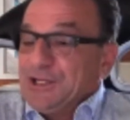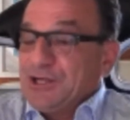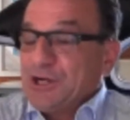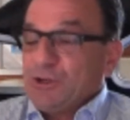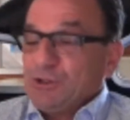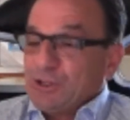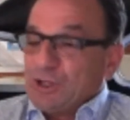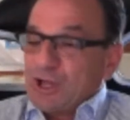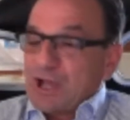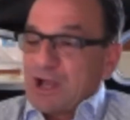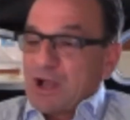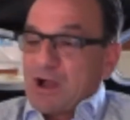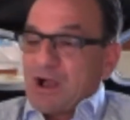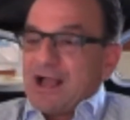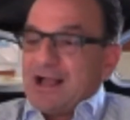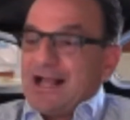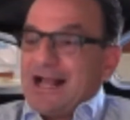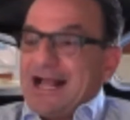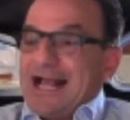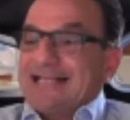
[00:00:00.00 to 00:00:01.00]

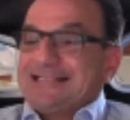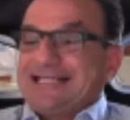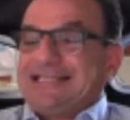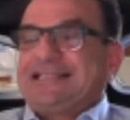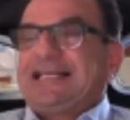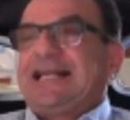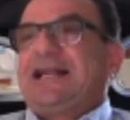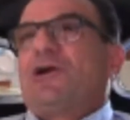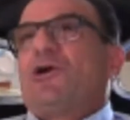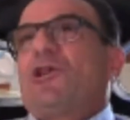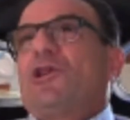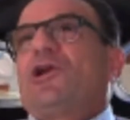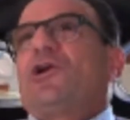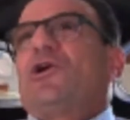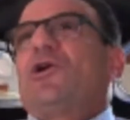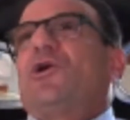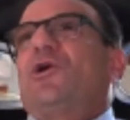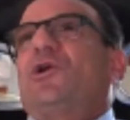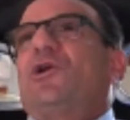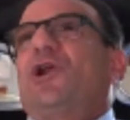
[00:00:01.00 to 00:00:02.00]
as I said
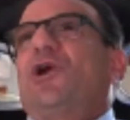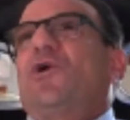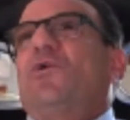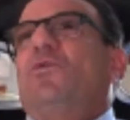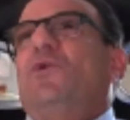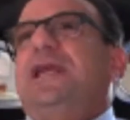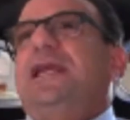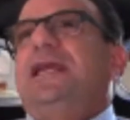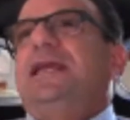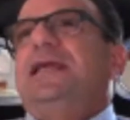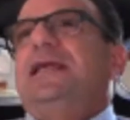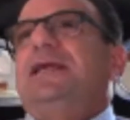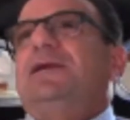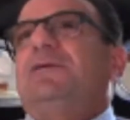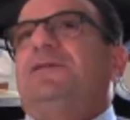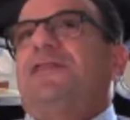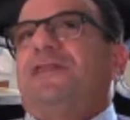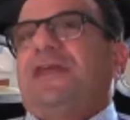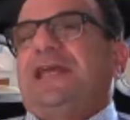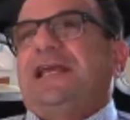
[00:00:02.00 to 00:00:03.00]
earlier,
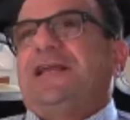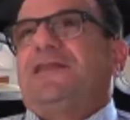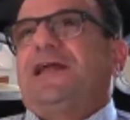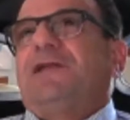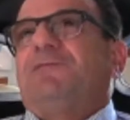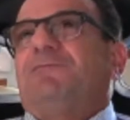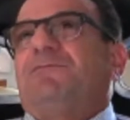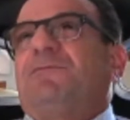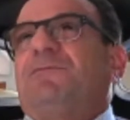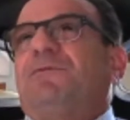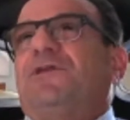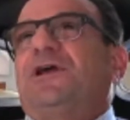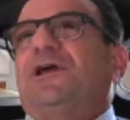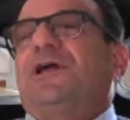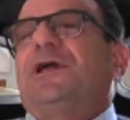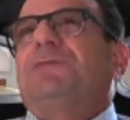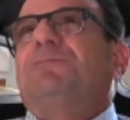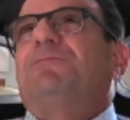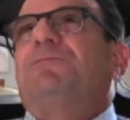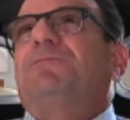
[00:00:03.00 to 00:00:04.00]
we think that
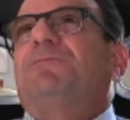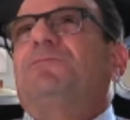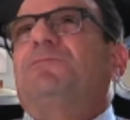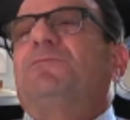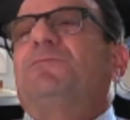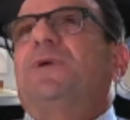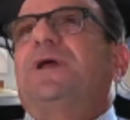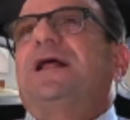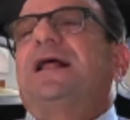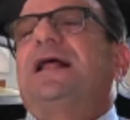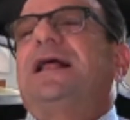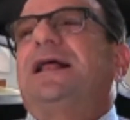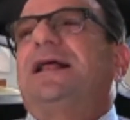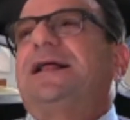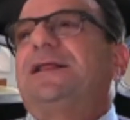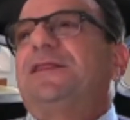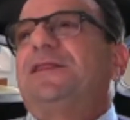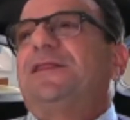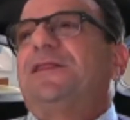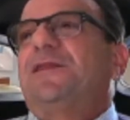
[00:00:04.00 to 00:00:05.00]

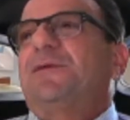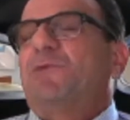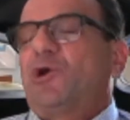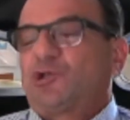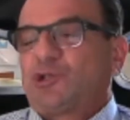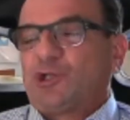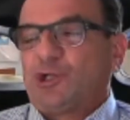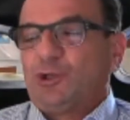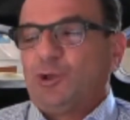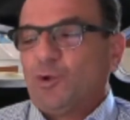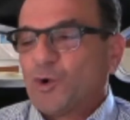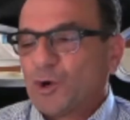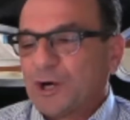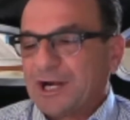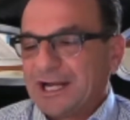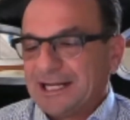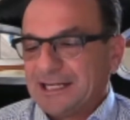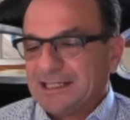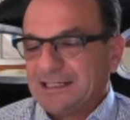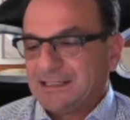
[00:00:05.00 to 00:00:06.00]
the most
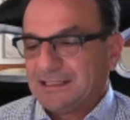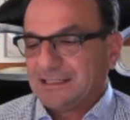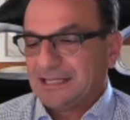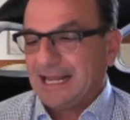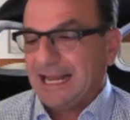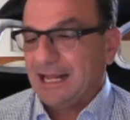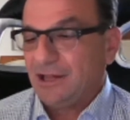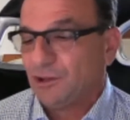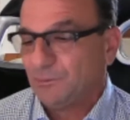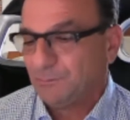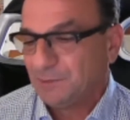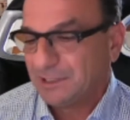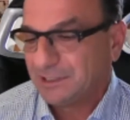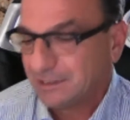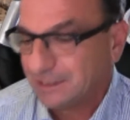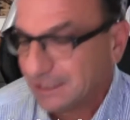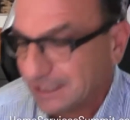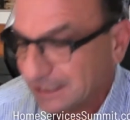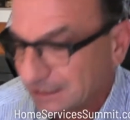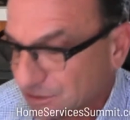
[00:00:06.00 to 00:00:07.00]
alluring
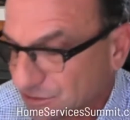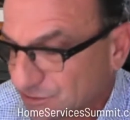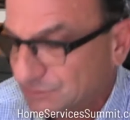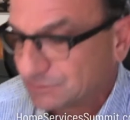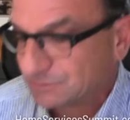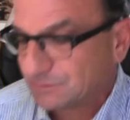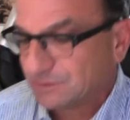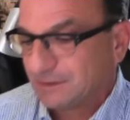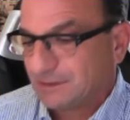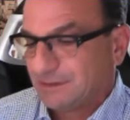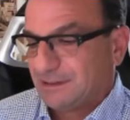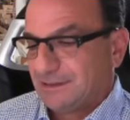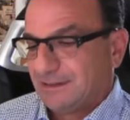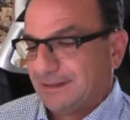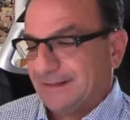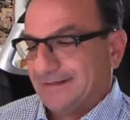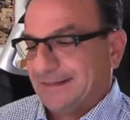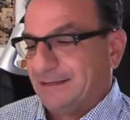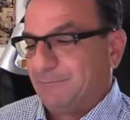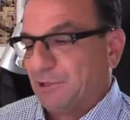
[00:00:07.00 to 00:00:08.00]
element is
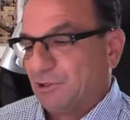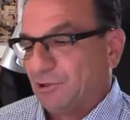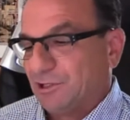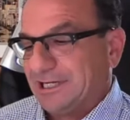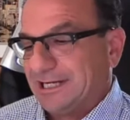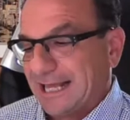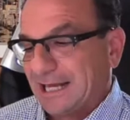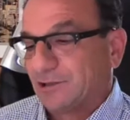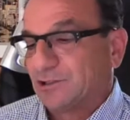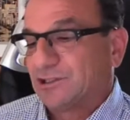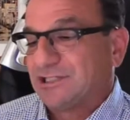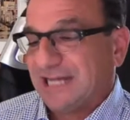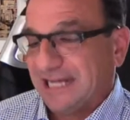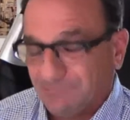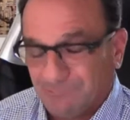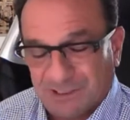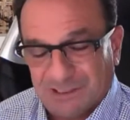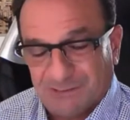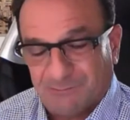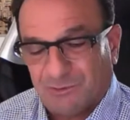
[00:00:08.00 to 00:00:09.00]
the ability to
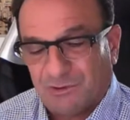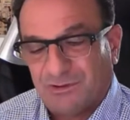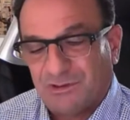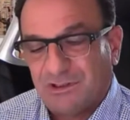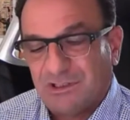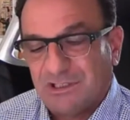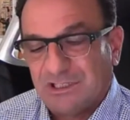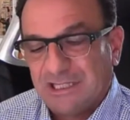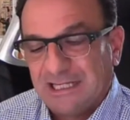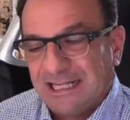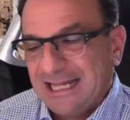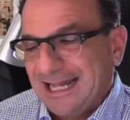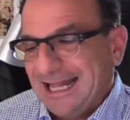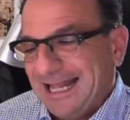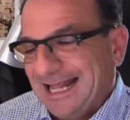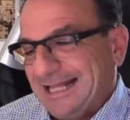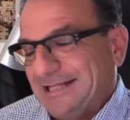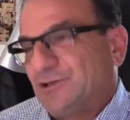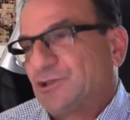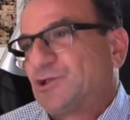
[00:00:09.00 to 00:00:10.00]
entertain people.
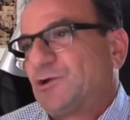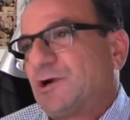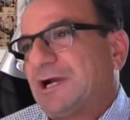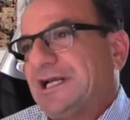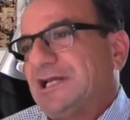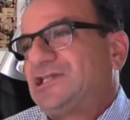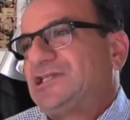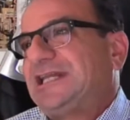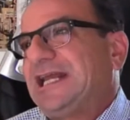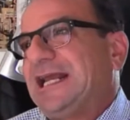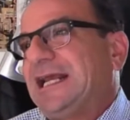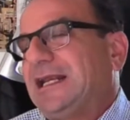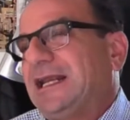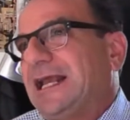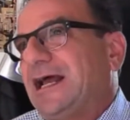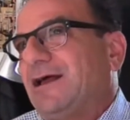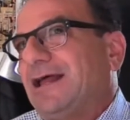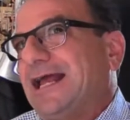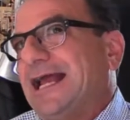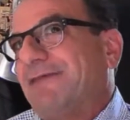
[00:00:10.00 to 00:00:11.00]
And you're trying to stand
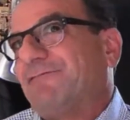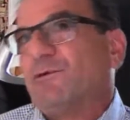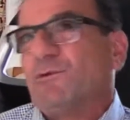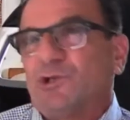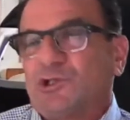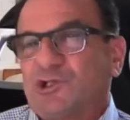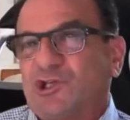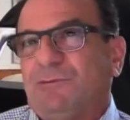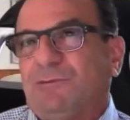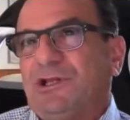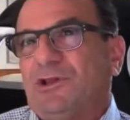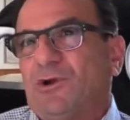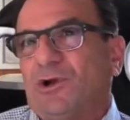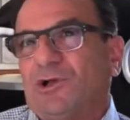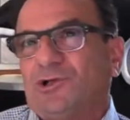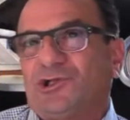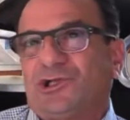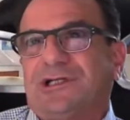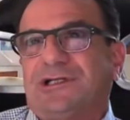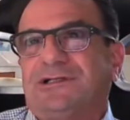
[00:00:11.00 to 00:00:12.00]
out. Everyone's going to be
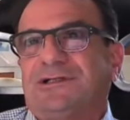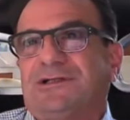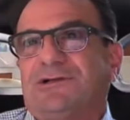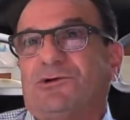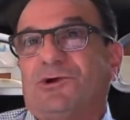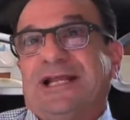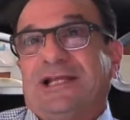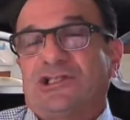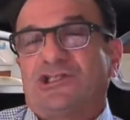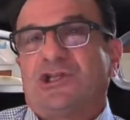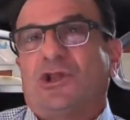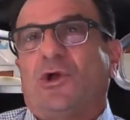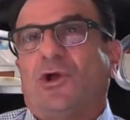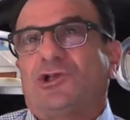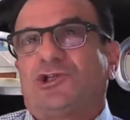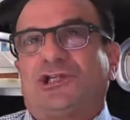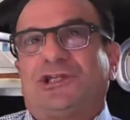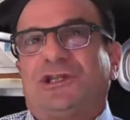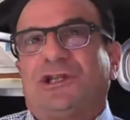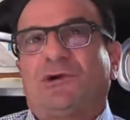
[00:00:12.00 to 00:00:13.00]
launching or is
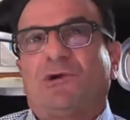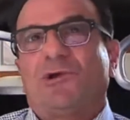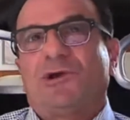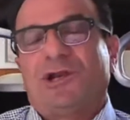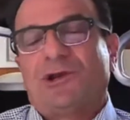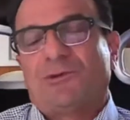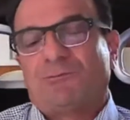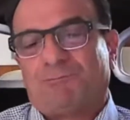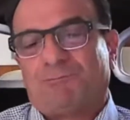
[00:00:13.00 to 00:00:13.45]
launching their own